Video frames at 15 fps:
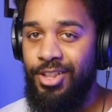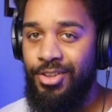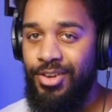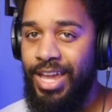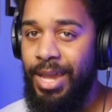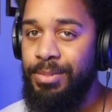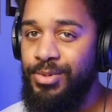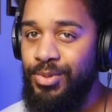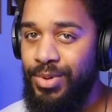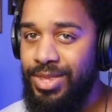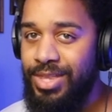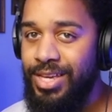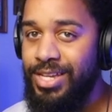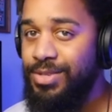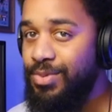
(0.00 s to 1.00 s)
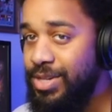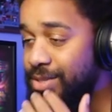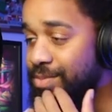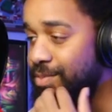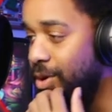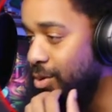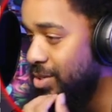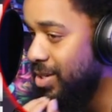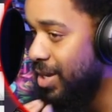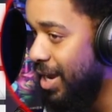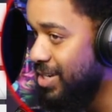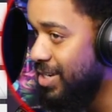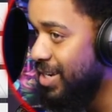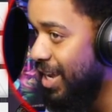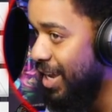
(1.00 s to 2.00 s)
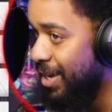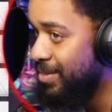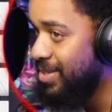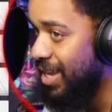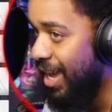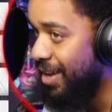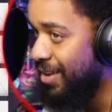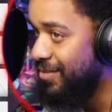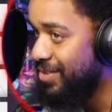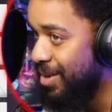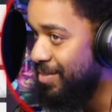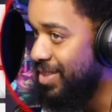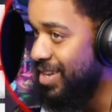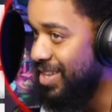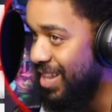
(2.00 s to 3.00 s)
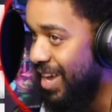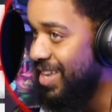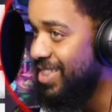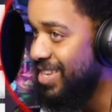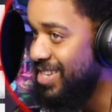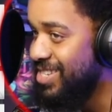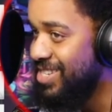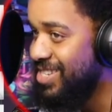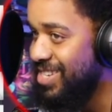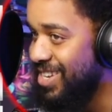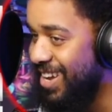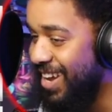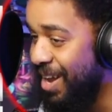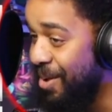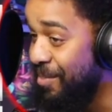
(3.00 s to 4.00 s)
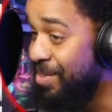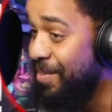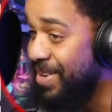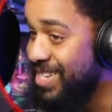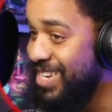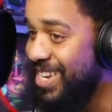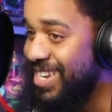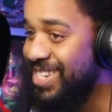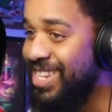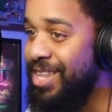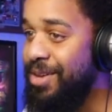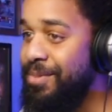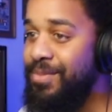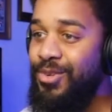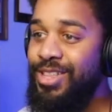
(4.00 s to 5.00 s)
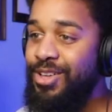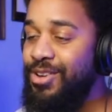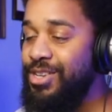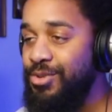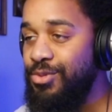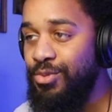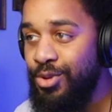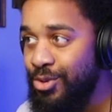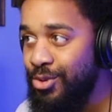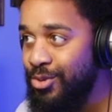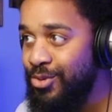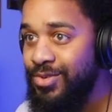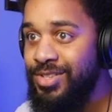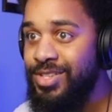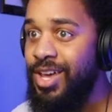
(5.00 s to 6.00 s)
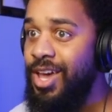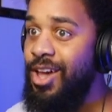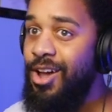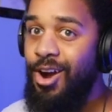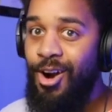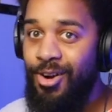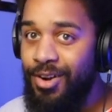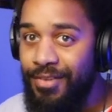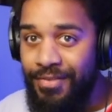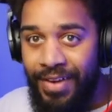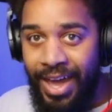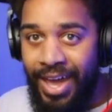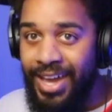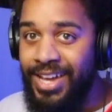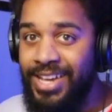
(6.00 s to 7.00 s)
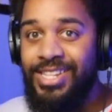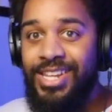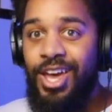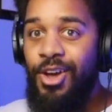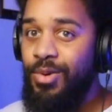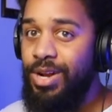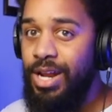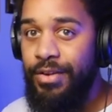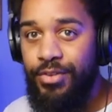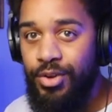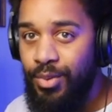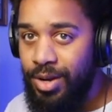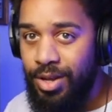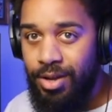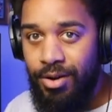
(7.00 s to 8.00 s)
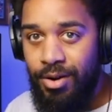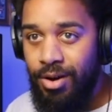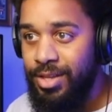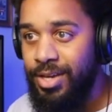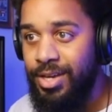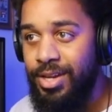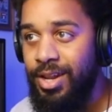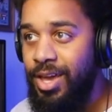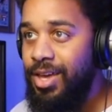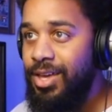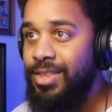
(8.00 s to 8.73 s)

other games with this, which most gacha games have something like this implemented into them, whether it's runes, artifacts, whatever you want to call it.